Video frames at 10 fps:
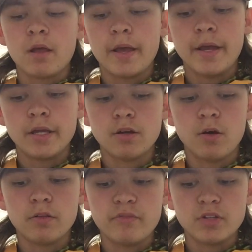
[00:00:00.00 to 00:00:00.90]
And
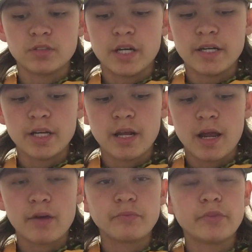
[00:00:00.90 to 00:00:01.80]
all the views that I did
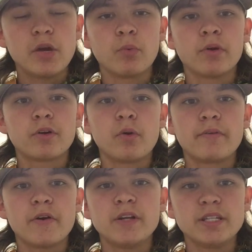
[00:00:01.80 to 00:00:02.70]
have, they weren't going
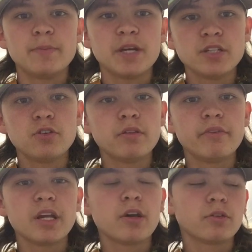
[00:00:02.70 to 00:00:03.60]
very deep into the
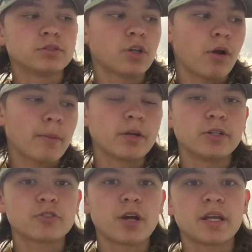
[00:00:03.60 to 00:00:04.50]
video, so I'm
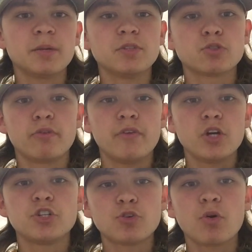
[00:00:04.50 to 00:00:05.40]
gonna try and keep this one
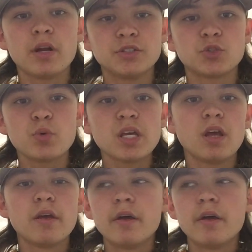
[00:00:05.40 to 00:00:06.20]
very short and sweet.